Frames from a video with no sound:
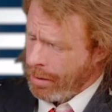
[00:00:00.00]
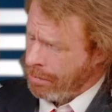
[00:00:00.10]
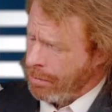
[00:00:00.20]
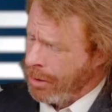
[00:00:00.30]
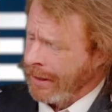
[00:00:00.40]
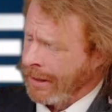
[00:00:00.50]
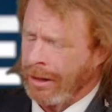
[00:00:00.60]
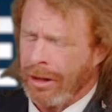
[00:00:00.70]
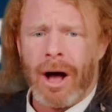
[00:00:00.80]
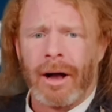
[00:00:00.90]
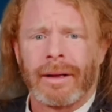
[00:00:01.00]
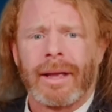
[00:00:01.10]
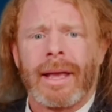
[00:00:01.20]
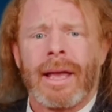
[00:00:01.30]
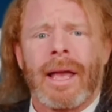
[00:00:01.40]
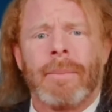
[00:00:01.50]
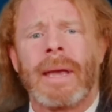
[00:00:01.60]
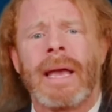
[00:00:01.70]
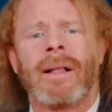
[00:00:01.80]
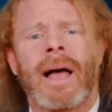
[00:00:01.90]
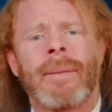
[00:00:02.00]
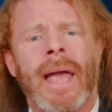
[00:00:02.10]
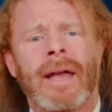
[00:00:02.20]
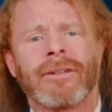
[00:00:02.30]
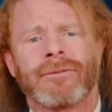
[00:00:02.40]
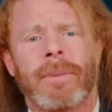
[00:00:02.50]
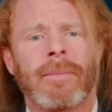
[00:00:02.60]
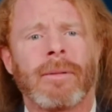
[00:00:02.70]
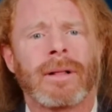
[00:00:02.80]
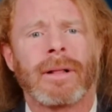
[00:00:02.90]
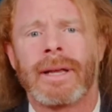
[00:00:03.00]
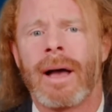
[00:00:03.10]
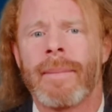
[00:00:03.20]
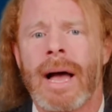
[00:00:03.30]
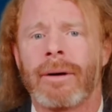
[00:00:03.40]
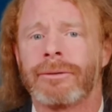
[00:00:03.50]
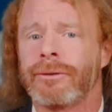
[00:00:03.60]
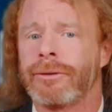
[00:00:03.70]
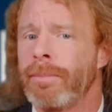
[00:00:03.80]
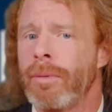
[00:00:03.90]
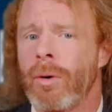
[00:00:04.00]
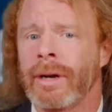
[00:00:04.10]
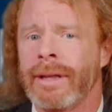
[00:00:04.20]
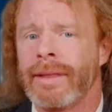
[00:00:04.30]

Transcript: Moving along. BLM has publicly come out supporting